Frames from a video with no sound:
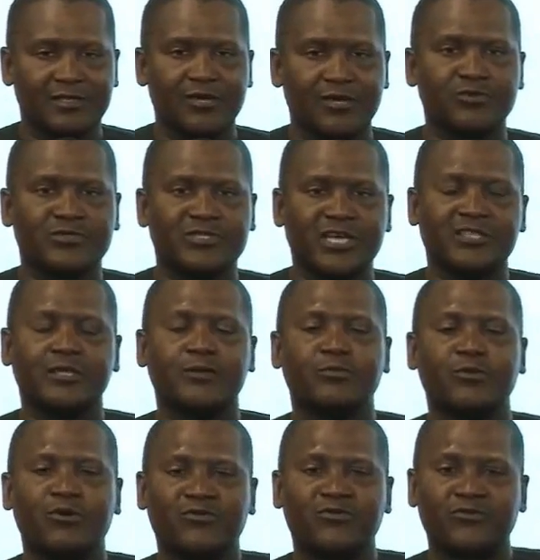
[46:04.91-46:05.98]
they will take
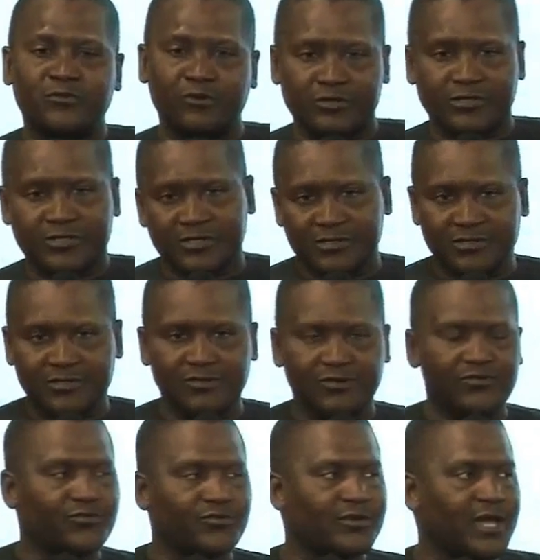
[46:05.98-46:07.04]
them off front. So
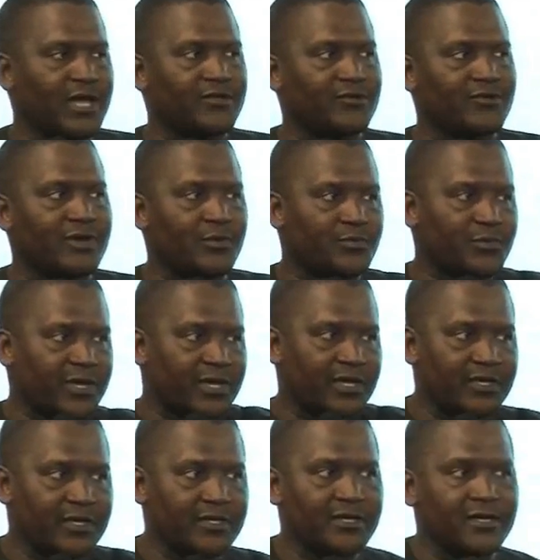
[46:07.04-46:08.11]
if you like, you can
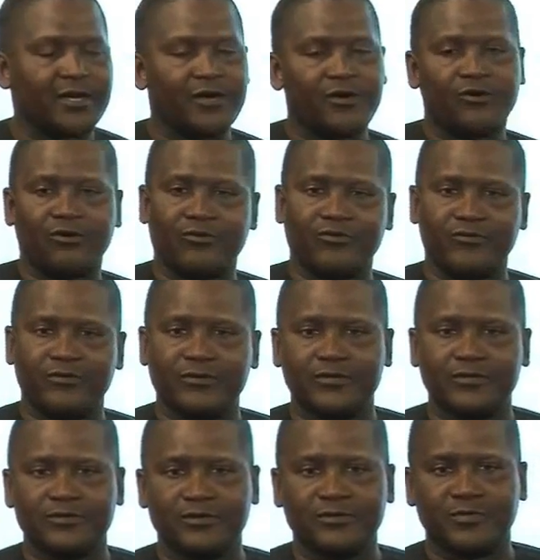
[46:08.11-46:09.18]
pay off,
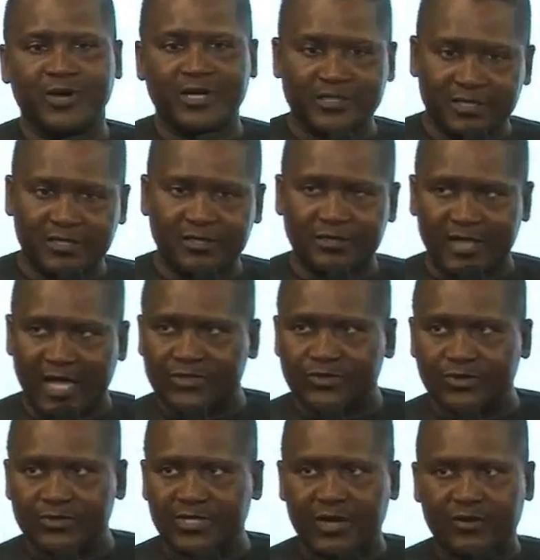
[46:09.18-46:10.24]
But
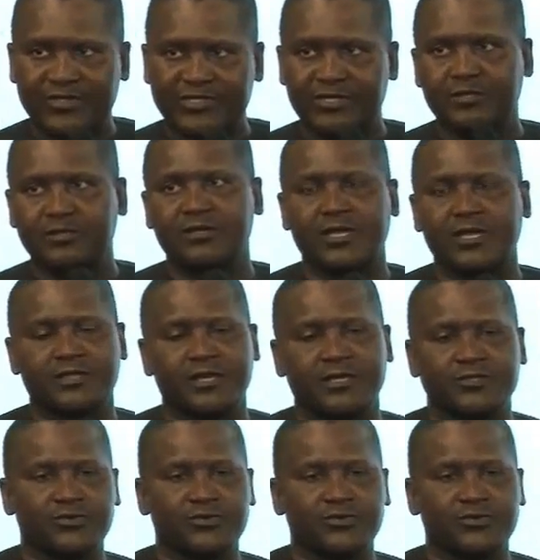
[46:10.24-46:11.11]
that one, there was nothing like that.